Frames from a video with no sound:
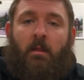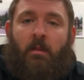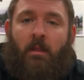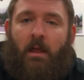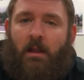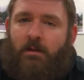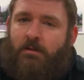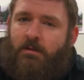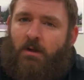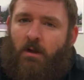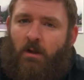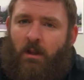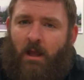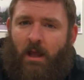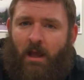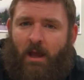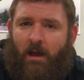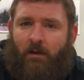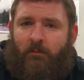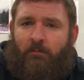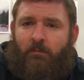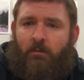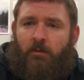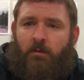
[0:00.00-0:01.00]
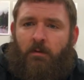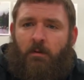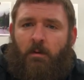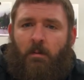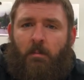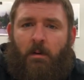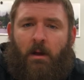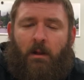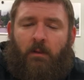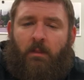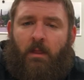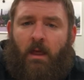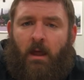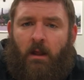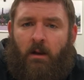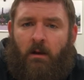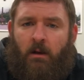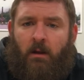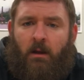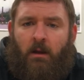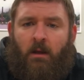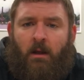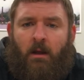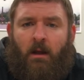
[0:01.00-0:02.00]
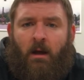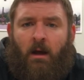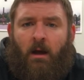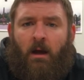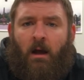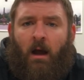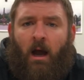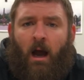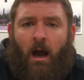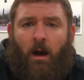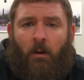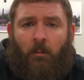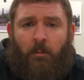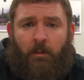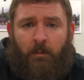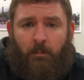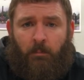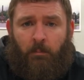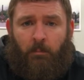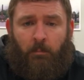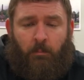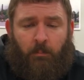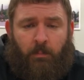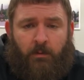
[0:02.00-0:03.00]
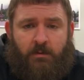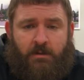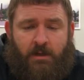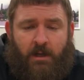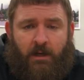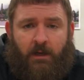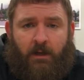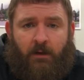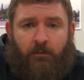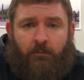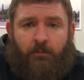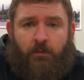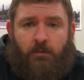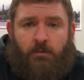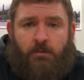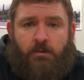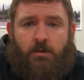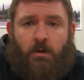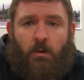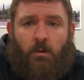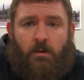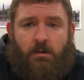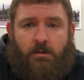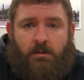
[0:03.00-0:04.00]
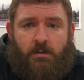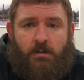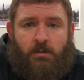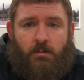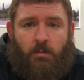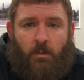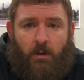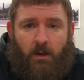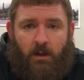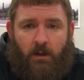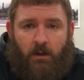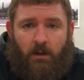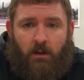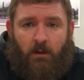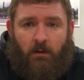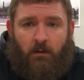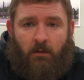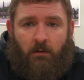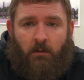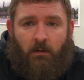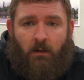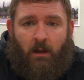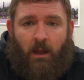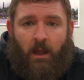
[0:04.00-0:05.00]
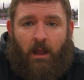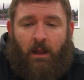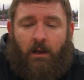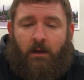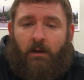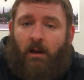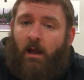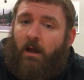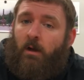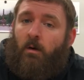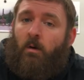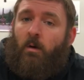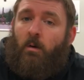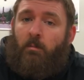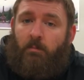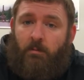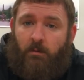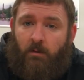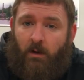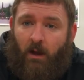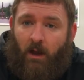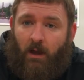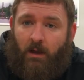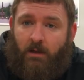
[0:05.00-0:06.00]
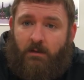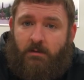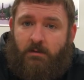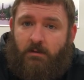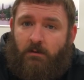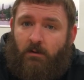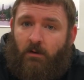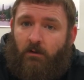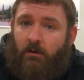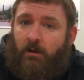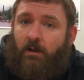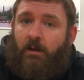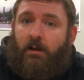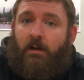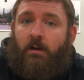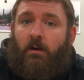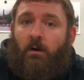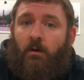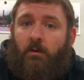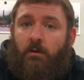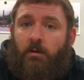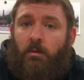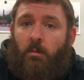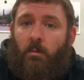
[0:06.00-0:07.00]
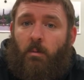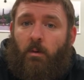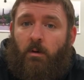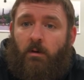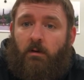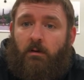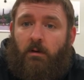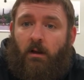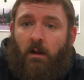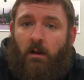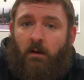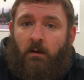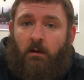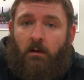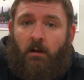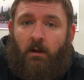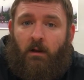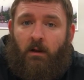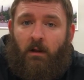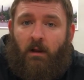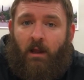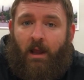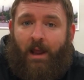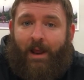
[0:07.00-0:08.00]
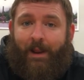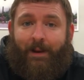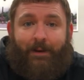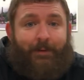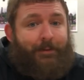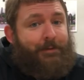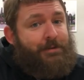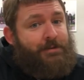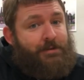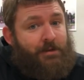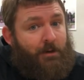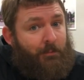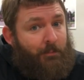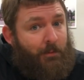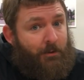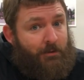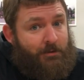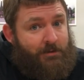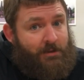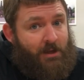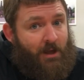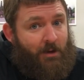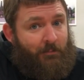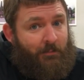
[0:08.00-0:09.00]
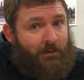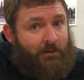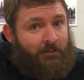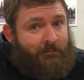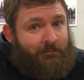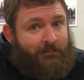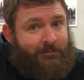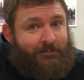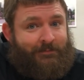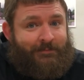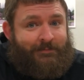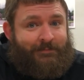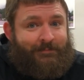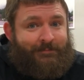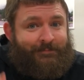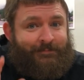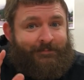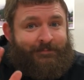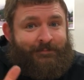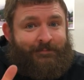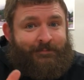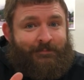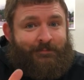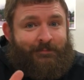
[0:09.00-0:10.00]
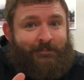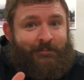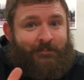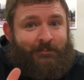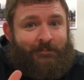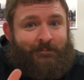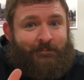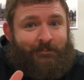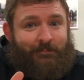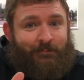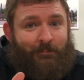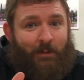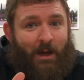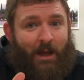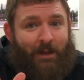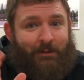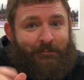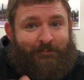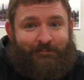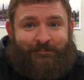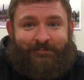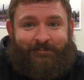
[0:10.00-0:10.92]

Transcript: that's all I have for you about that. I'll be presenting a few stories this week, and I hope you guys are getting all your work done, and summer's coming. Bye.